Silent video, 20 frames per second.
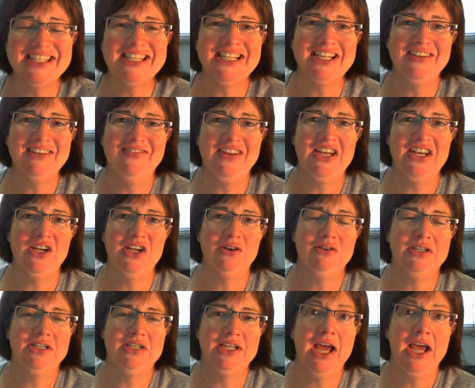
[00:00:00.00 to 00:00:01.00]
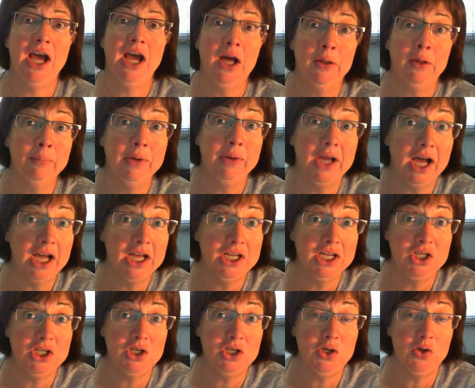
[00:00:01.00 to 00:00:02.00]
a little video to help
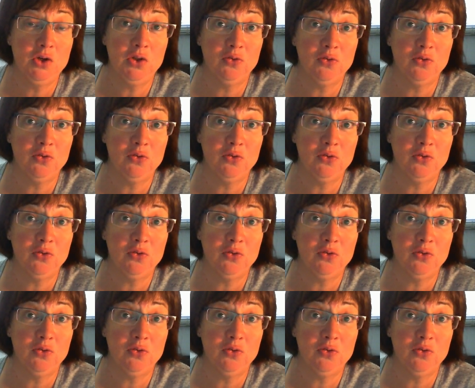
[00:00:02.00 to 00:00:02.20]
guide you